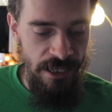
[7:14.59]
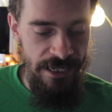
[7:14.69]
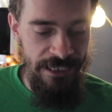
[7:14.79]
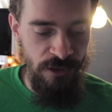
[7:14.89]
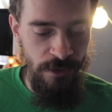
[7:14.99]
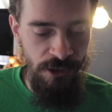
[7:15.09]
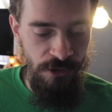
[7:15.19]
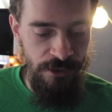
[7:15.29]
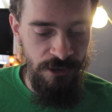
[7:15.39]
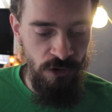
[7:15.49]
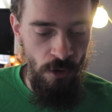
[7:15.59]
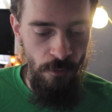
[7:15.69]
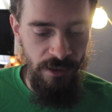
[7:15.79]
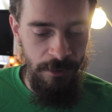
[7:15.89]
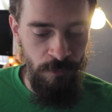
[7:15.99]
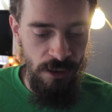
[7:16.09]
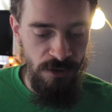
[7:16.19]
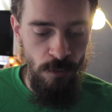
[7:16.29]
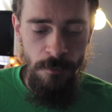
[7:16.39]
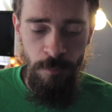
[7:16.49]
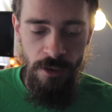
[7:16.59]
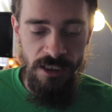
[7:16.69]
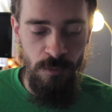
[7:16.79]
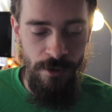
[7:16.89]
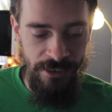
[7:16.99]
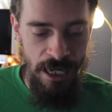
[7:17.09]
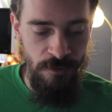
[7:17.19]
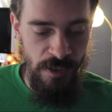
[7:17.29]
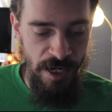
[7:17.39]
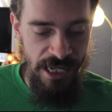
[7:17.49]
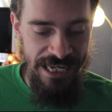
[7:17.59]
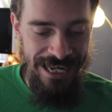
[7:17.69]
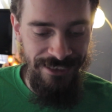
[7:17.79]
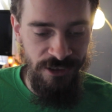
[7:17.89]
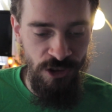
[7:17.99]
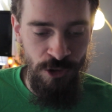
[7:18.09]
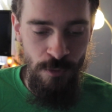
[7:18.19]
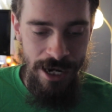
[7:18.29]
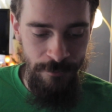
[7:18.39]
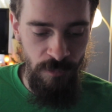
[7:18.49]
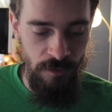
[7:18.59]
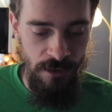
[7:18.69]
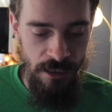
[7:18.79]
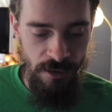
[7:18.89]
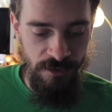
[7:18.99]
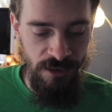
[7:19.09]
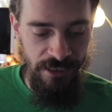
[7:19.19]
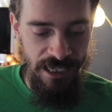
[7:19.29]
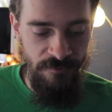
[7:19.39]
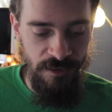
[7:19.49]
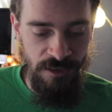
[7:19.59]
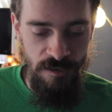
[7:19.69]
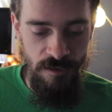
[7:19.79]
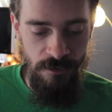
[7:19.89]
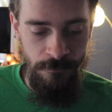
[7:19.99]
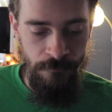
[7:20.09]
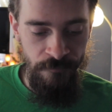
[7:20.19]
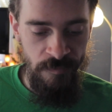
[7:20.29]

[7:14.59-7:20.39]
Each creature you control with a +1/+1 counter on it gains trample until the end of the turn.